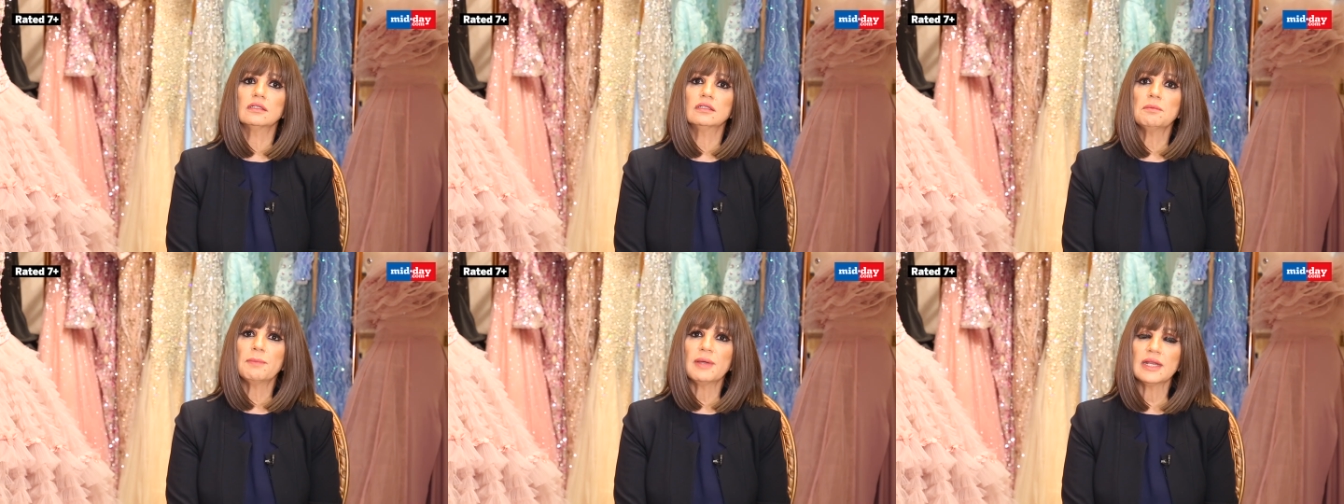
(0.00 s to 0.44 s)

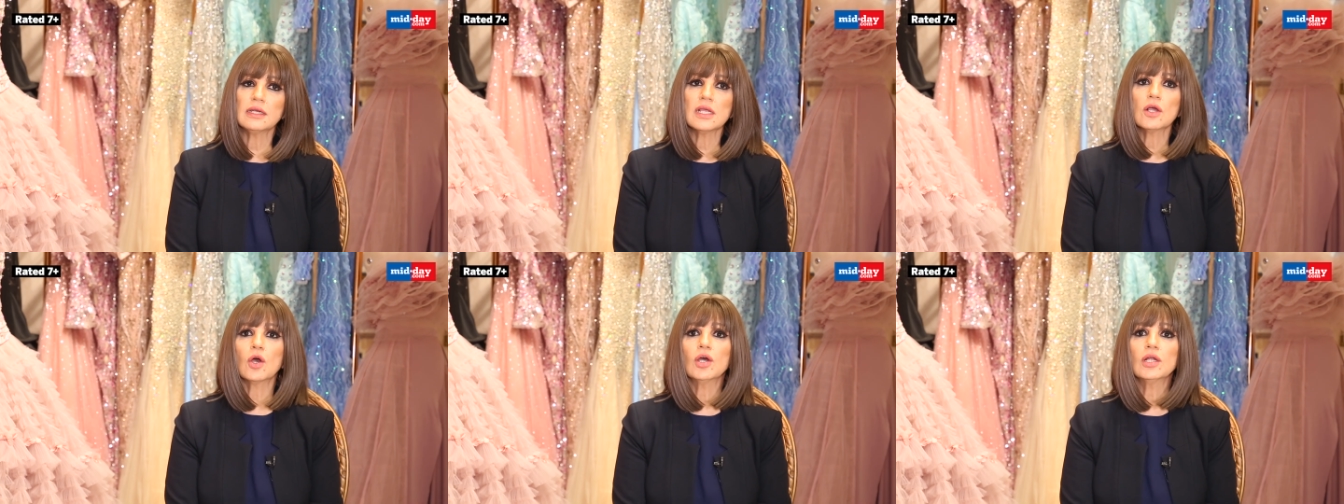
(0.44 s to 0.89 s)

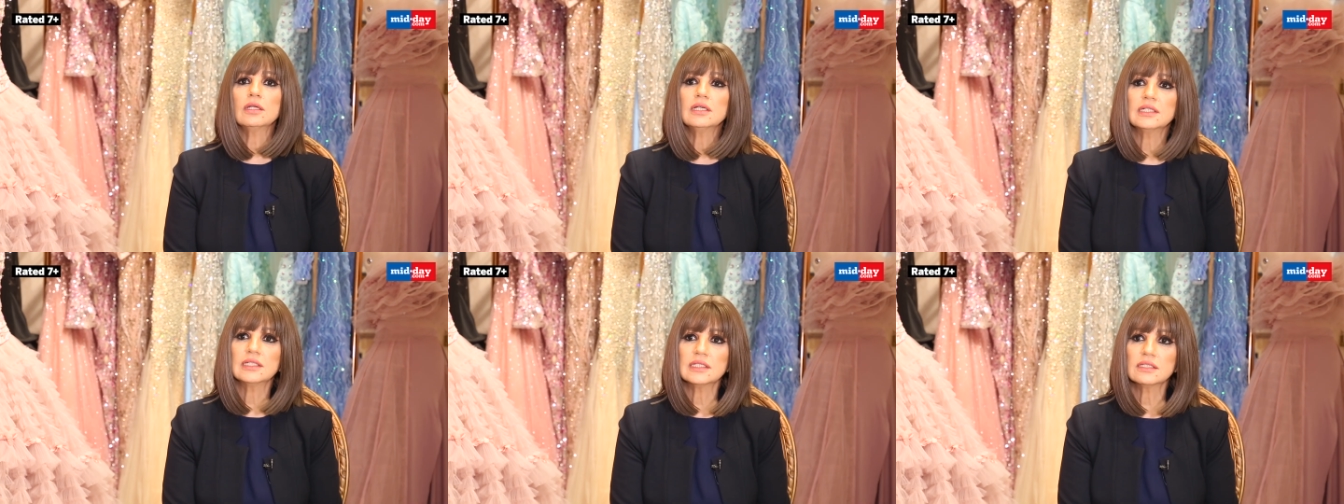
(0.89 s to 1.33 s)
depending on
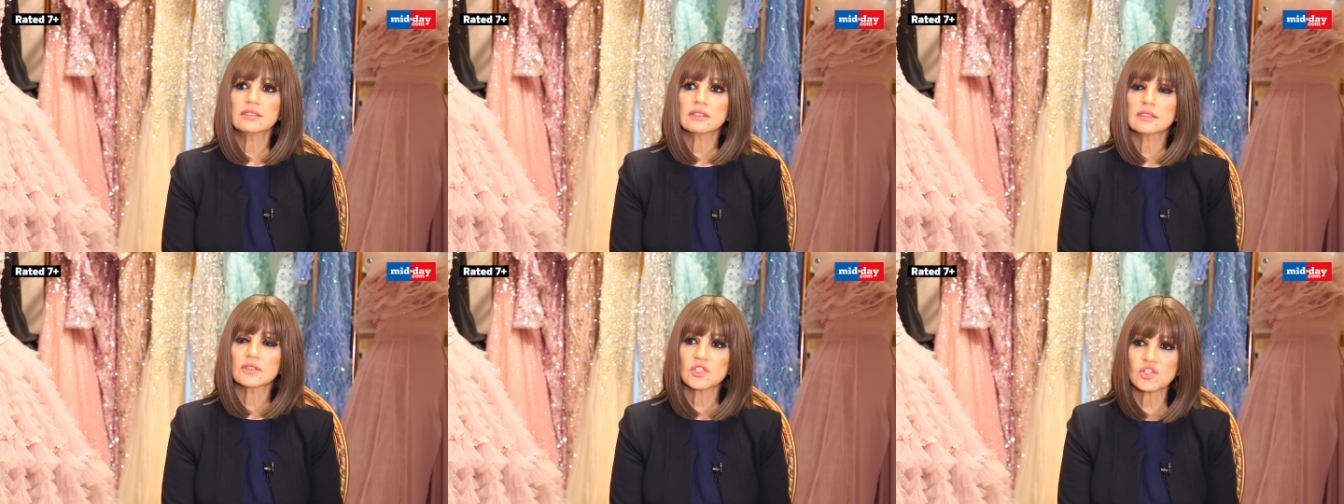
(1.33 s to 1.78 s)
her
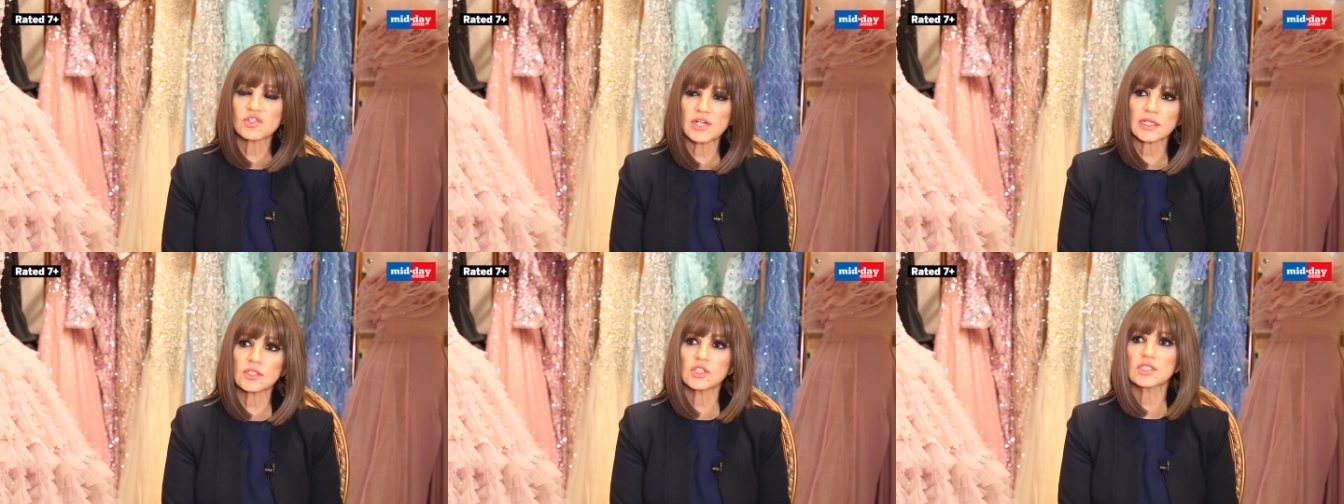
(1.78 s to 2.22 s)

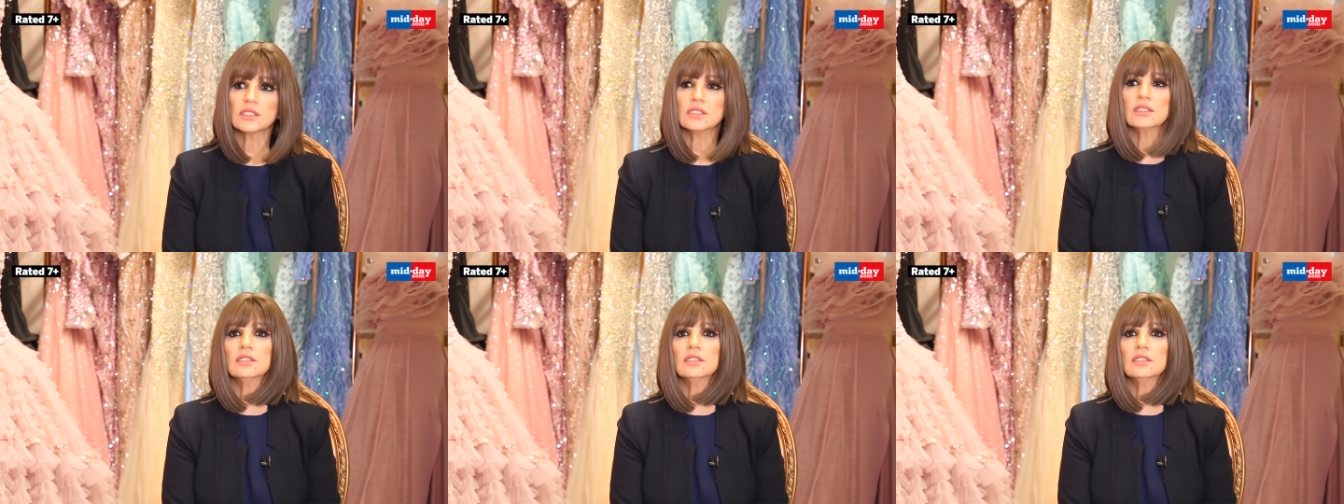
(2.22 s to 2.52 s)
structure,